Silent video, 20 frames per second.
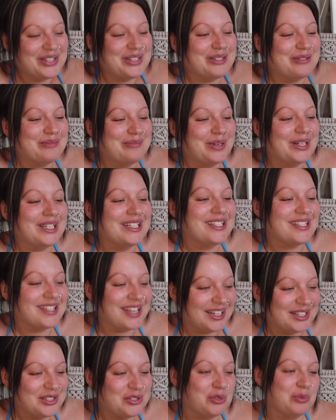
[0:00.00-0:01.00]
somebody's
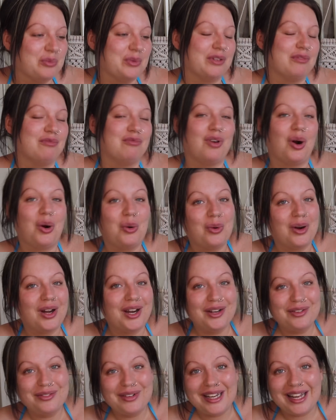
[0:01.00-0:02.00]
selling something
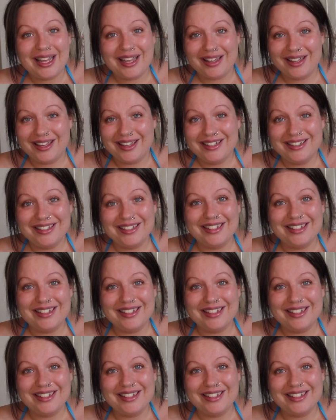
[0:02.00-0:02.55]
Rottweiler related.